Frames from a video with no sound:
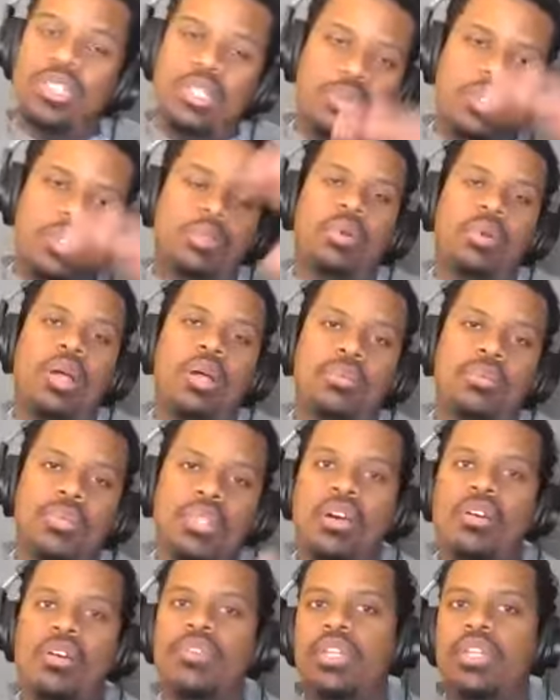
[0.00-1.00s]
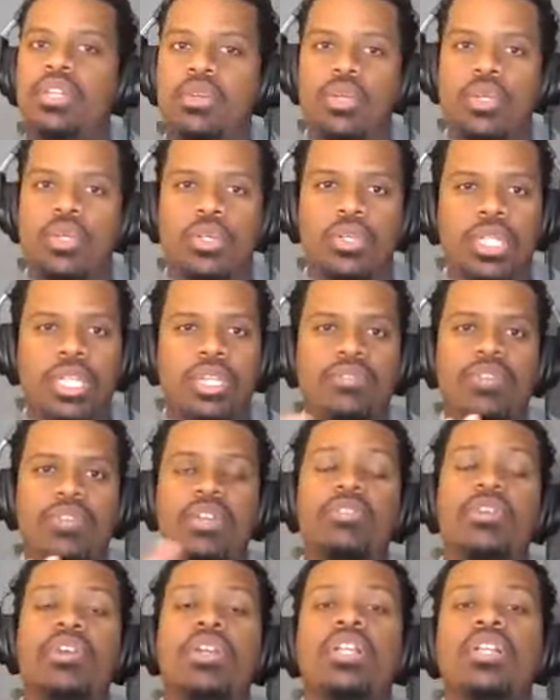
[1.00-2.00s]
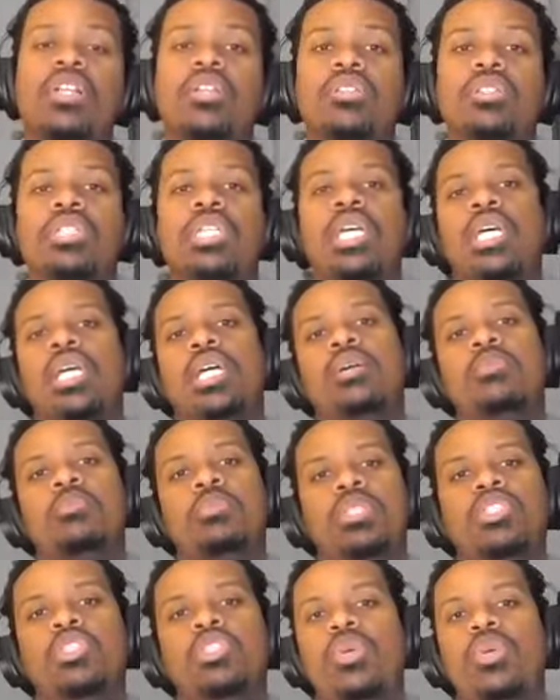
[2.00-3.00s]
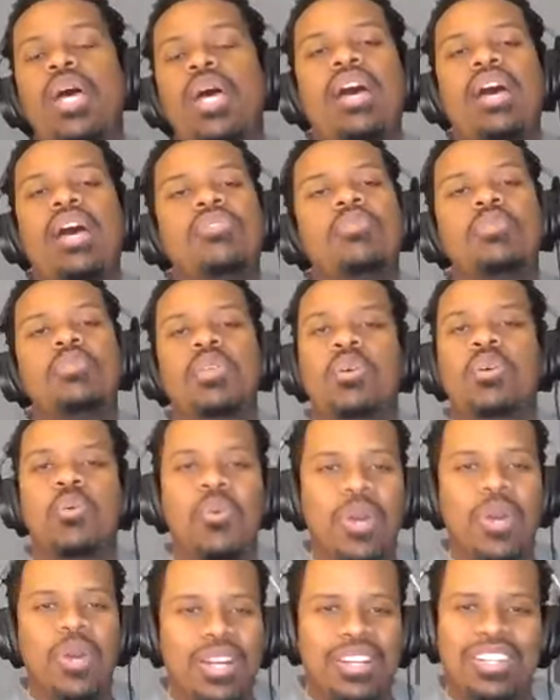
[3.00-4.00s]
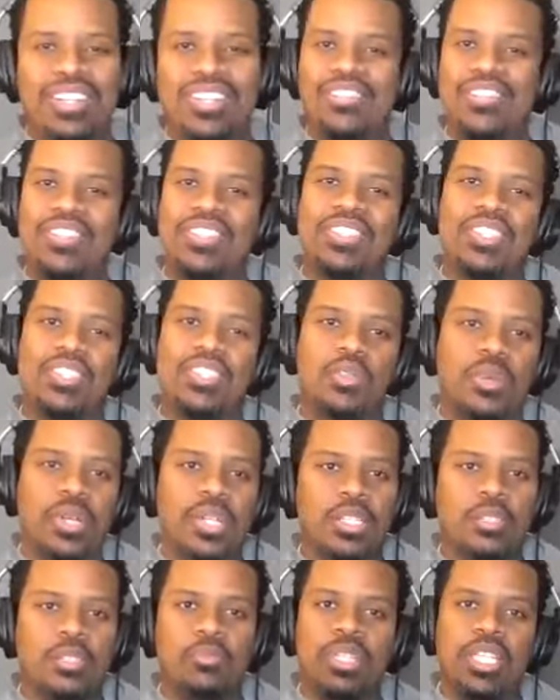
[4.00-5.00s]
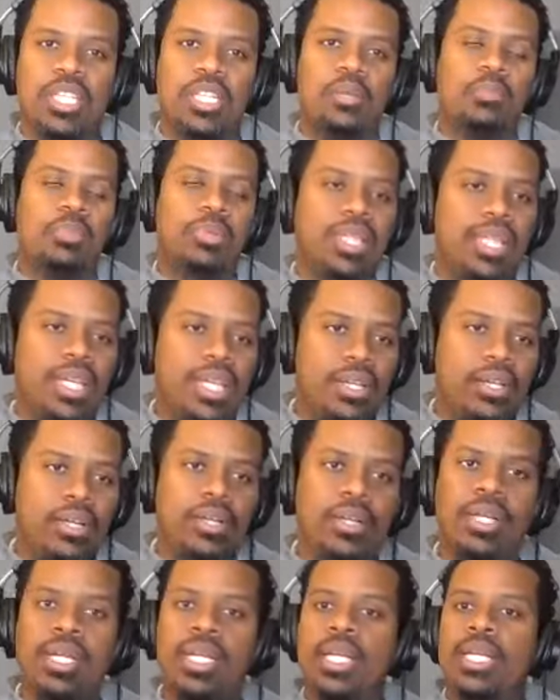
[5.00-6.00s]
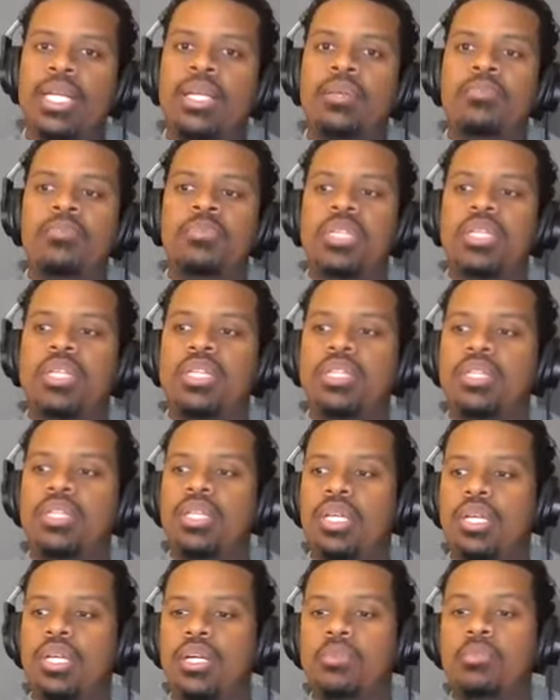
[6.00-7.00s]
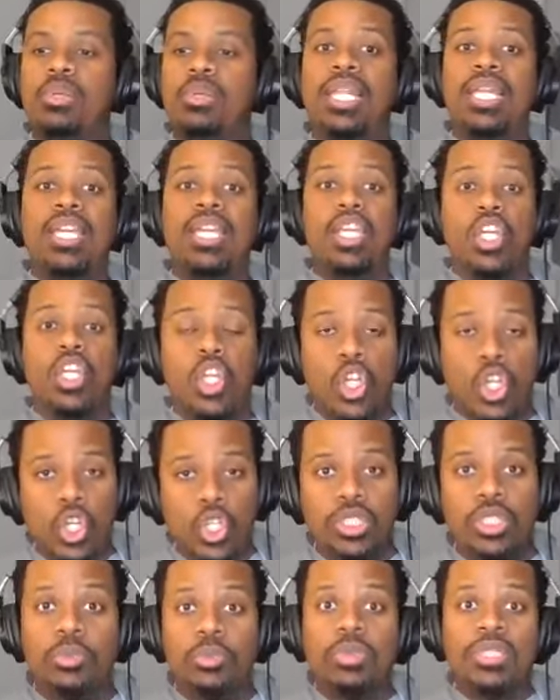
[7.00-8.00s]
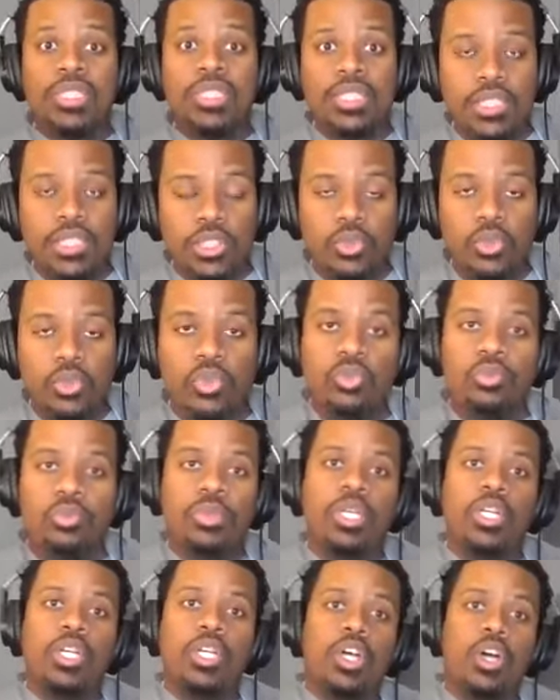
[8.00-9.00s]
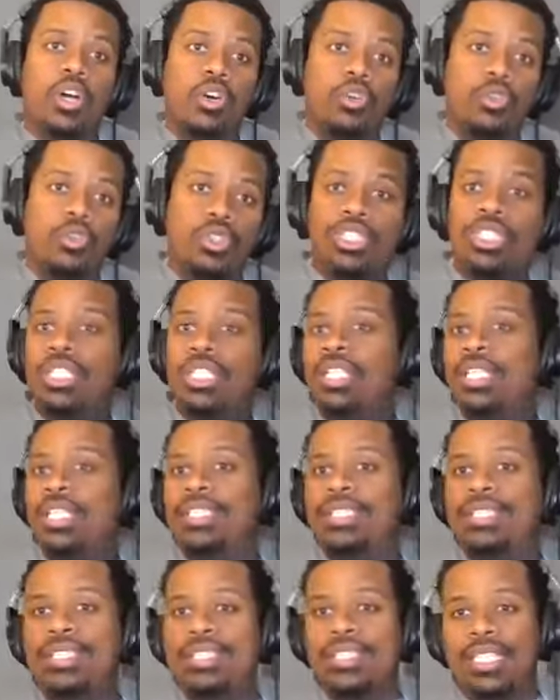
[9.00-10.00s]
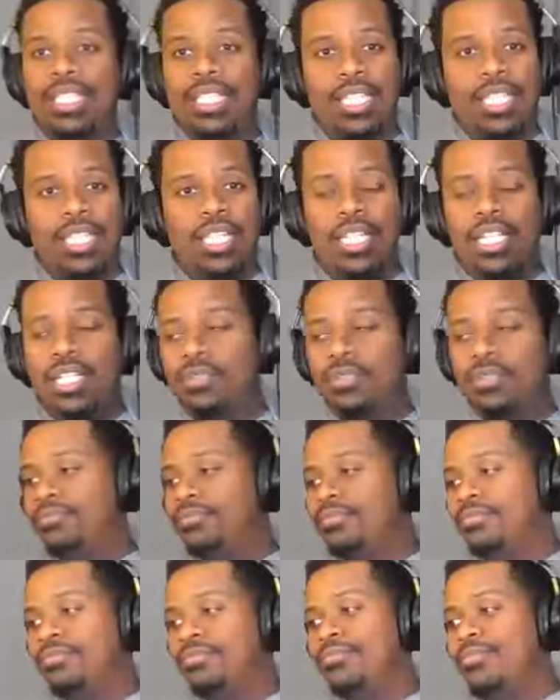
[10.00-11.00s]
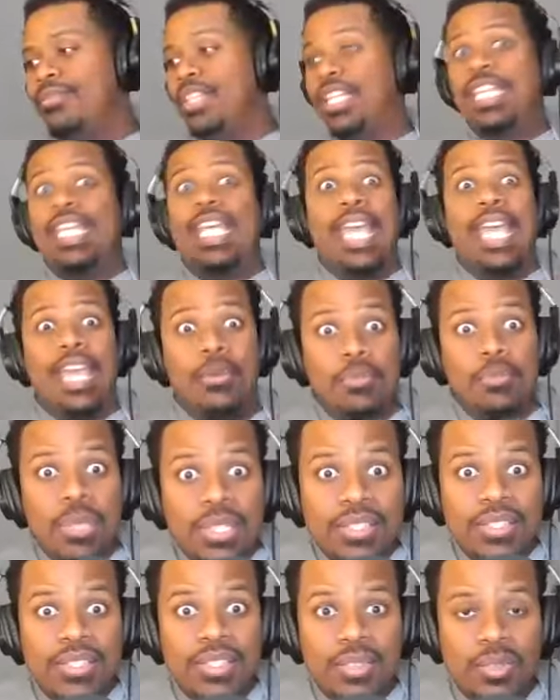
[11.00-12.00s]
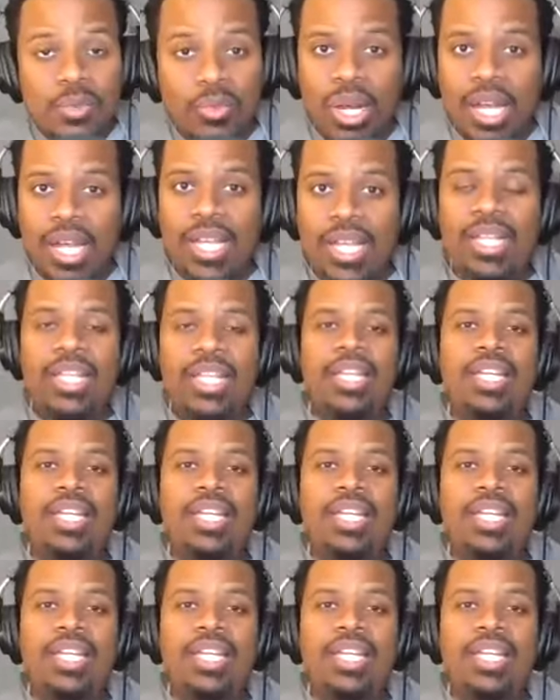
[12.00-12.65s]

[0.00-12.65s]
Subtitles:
in with the problem solving and critical thinking, very, very close. But you have to be aware of the situation, be it a player, be it players, a position group, a coach, the campus, right?